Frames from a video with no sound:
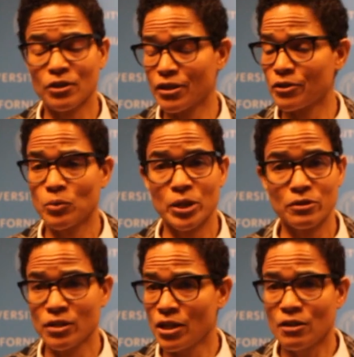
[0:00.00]
aren't going to wait
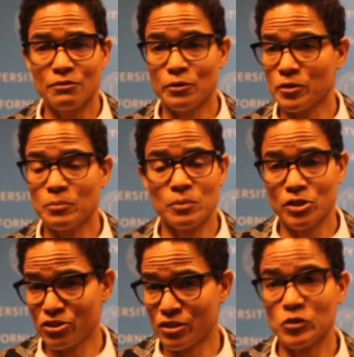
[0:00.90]
for the
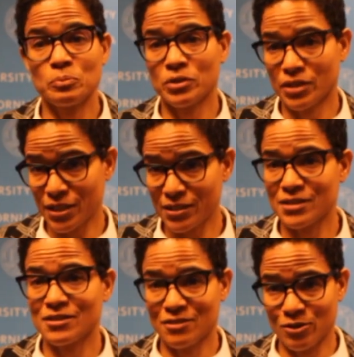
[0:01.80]
permission of the
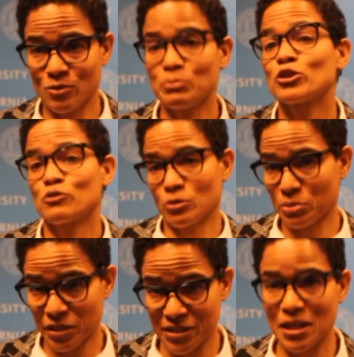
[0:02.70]
police to push for
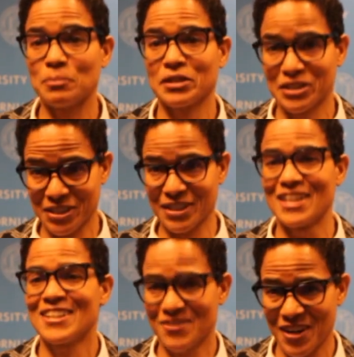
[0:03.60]
police abolition,
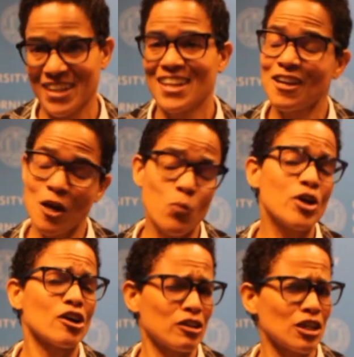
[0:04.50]
right? And
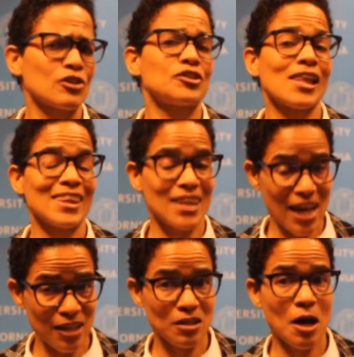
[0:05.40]
we're going to learn a
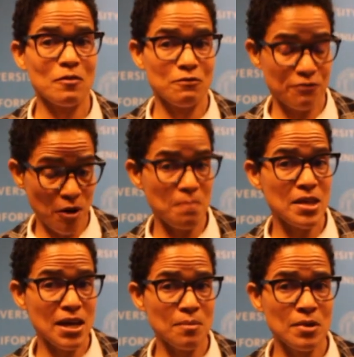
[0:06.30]
lot from
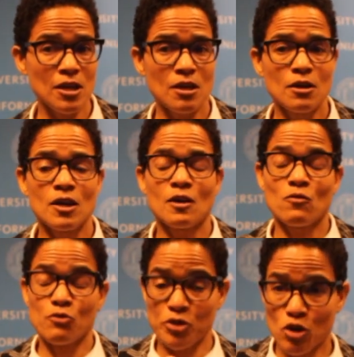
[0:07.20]
them
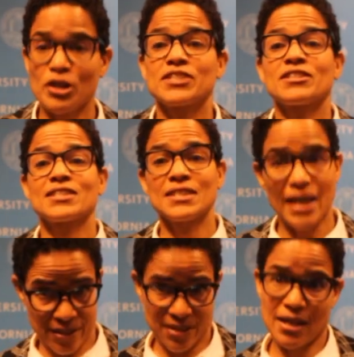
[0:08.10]
for the crisis
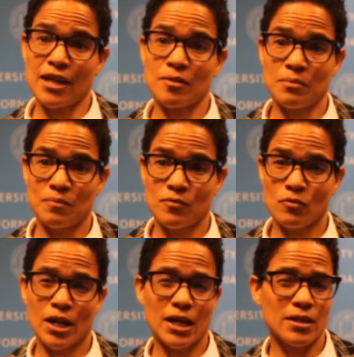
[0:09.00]
next time,
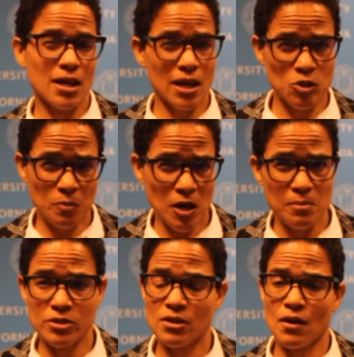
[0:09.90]
right? And the
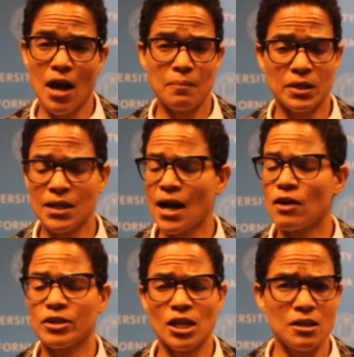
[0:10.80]
experiments that are happening
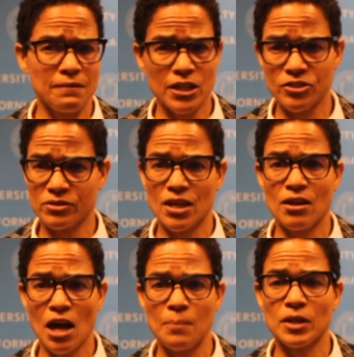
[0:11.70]
now and the innovations that
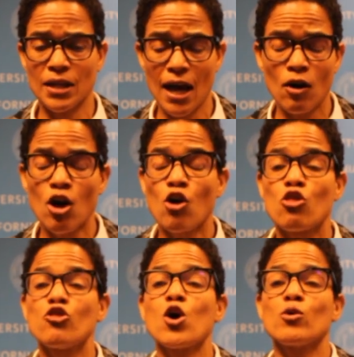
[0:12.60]
are happening
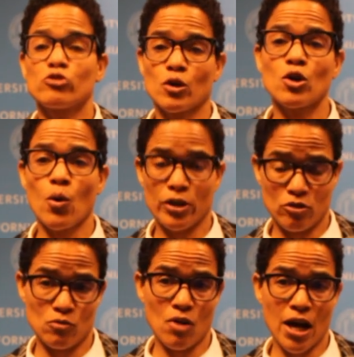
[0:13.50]
now, those are going
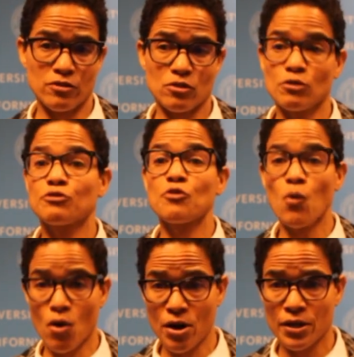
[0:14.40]
to rise to the
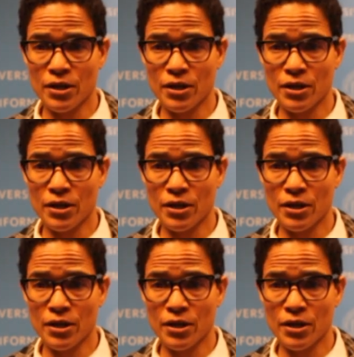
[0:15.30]
fore